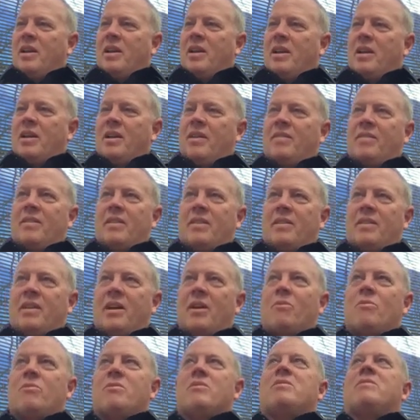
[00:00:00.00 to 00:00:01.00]
And I think
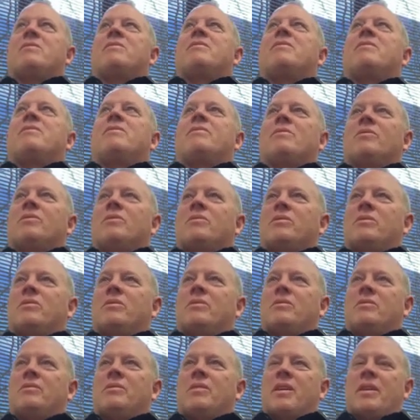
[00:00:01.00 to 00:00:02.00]
that was
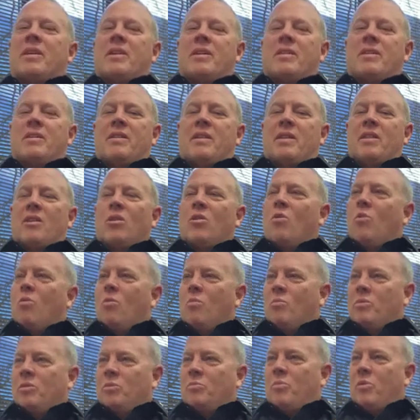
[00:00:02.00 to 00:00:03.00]
was a, an
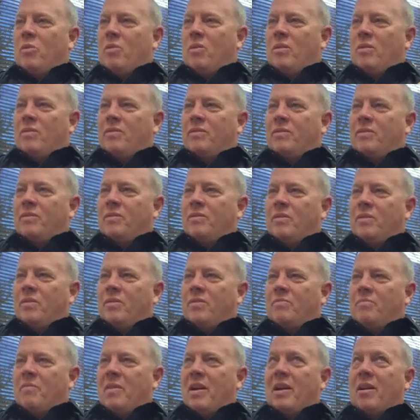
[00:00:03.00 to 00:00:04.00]
enormous part of,
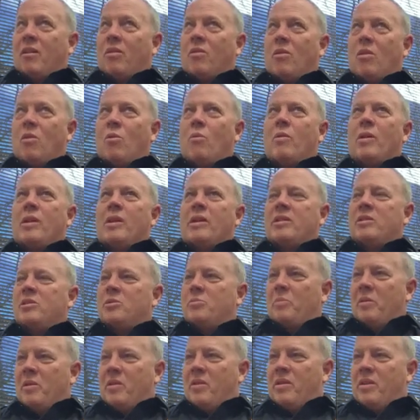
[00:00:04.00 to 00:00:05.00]
of my growing
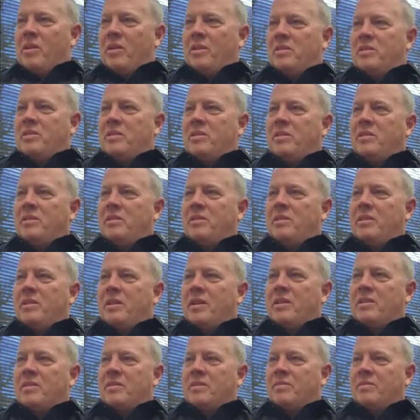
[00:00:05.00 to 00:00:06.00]
experience
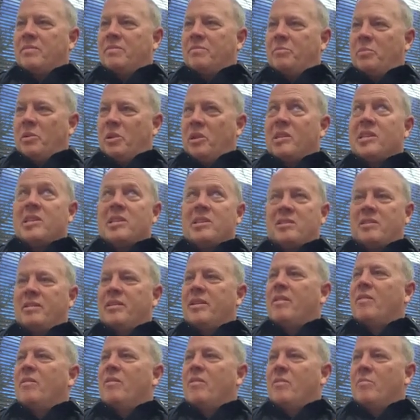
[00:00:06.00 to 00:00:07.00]
as a police
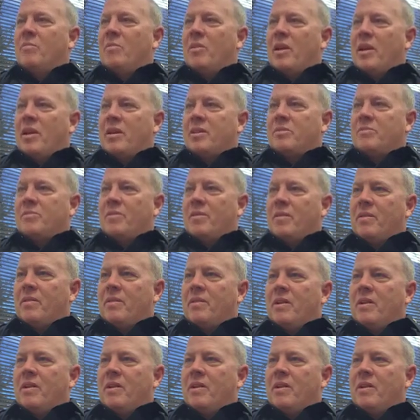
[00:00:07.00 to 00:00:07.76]
leader in Blacksburg.